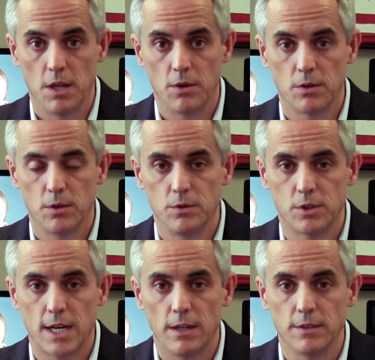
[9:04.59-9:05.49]
mother whose
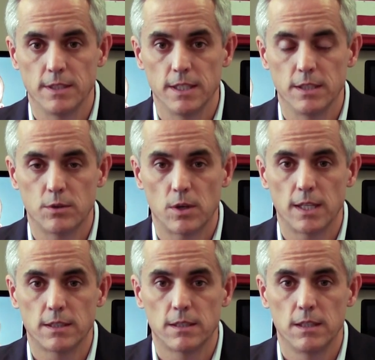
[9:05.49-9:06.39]
child is in
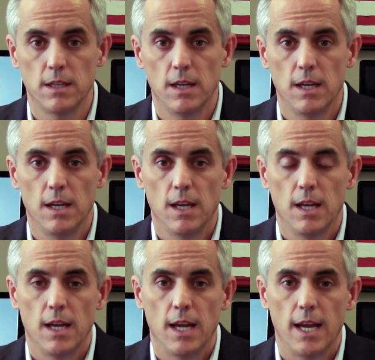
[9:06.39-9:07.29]
distress,
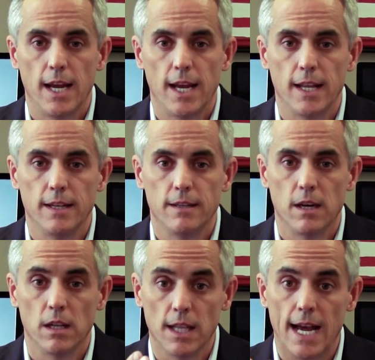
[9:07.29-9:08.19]
and
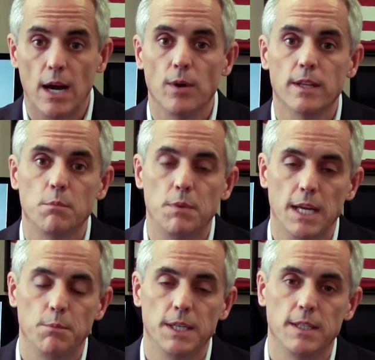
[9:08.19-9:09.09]
allowing the
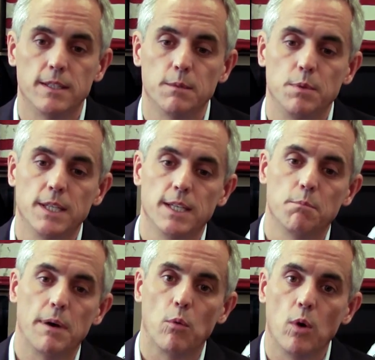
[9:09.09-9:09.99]
baby to be
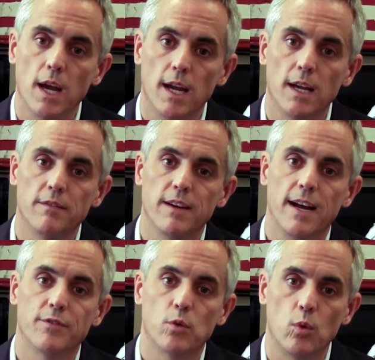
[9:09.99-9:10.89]
hit by wave
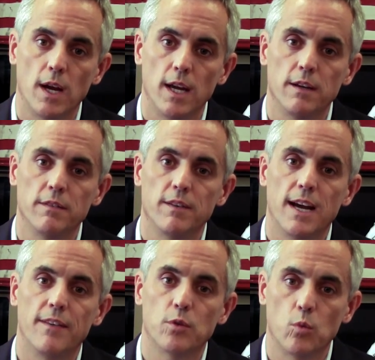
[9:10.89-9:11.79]
after wave
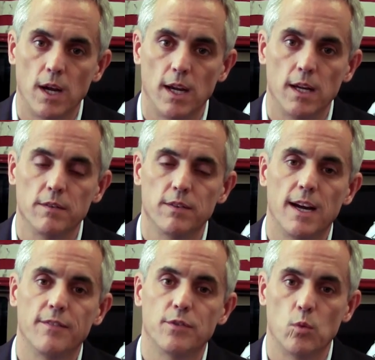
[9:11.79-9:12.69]
after wave
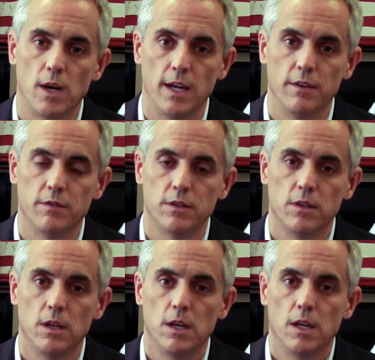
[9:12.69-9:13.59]
after wave
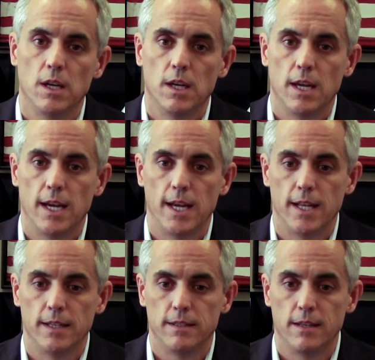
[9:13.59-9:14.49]

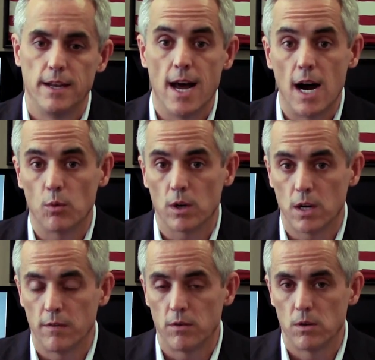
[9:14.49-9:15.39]
and not
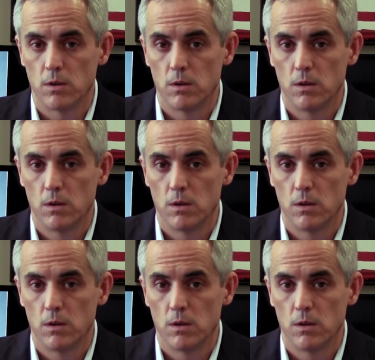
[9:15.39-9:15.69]
recover